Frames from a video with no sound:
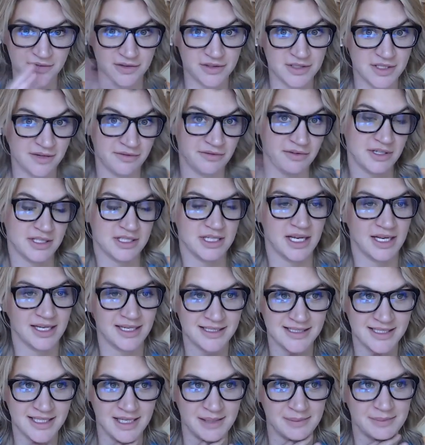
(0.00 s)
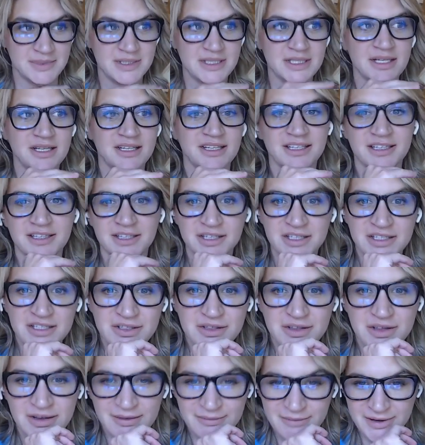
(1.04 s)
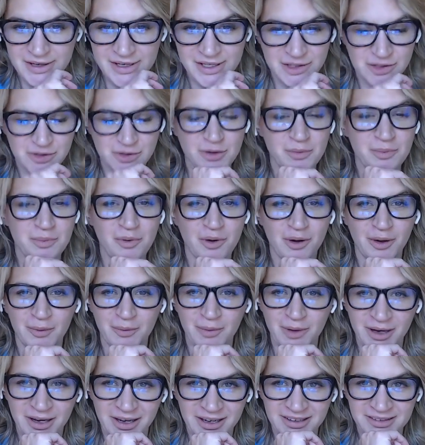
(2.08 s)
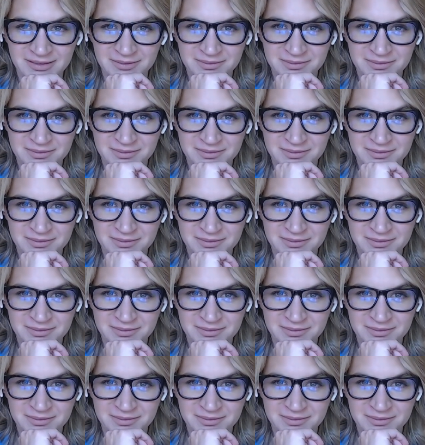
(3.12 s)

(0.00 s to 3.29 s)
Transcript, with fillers: for different data teams. Do you think we'll get to a point where